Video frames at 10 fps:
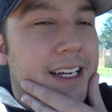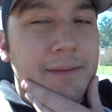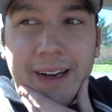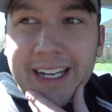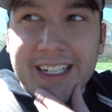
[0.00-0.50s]
to
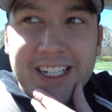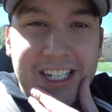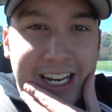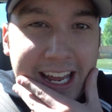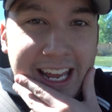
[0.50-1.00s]
come back and
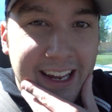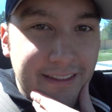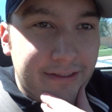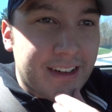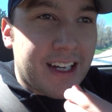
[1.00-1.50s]

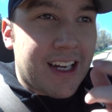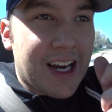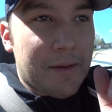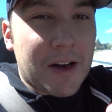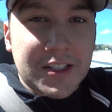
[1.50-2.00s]
shave.
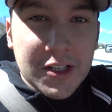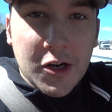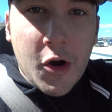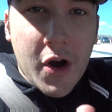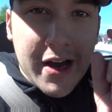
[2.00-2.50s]
I'm
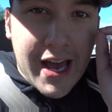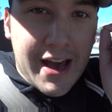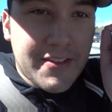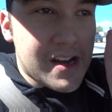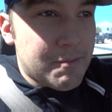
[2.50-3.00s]
also
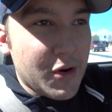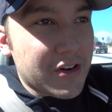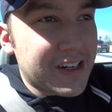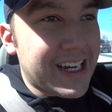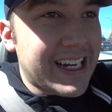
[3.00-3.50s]
having a
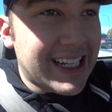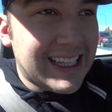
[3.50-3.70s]
poker night